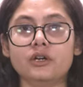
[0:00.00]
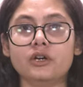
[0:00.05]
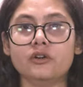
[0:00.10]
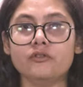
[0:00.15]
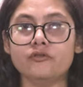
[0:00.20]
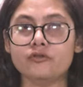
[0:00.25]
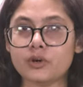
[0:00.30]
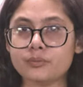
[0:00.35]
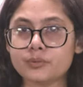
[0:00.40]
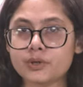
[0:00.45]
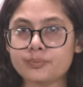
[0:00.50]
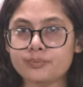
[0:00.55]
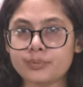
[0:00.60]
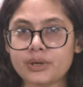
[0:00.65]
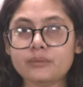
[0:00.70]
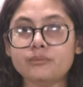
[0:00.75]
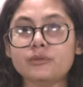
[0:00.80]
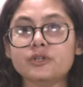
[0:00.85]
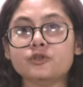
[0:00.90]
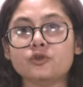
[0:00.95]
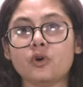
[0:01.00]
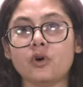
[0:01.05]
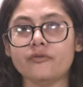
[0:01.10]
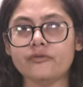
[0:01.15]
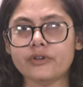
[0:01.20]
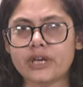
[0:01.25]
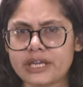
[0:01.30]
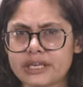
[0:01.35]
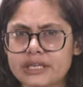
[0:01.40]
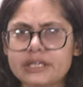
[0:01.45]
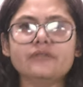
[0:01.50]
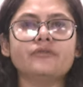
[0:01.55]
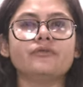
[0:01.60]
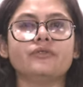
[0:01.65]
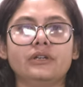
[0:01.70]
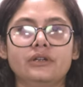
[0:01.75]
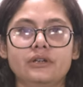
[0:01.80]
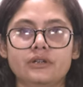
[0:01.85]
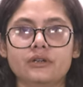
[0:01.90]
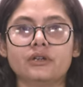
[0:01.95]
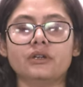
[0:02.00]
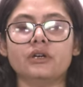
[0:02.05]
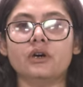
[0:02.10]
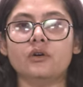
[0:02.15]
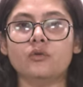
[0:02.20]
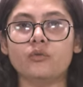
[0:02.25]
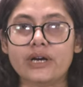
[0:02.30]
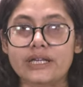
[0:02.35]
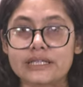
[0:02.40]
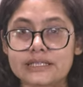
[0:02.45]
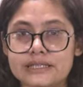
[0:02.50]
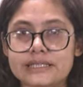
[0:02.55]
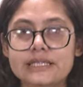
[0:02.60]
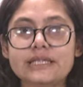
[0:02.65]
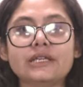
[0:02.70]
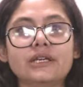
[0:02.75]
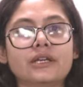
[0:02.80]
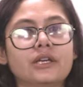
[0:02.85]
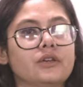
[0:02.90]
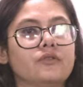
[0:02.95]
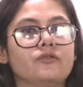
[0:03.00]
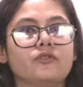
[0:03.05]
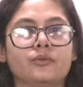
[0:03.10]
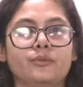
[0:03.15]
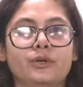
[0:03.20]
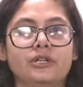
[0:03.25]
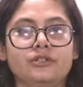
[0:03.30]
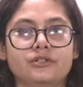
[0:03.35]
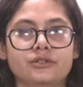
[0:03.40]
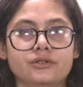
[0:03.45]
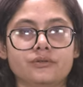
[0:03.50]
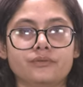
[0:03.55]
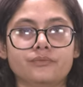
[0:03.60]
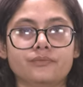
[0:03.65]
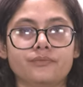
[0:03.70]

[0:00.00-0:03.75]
from the payment of any fee while seeking information.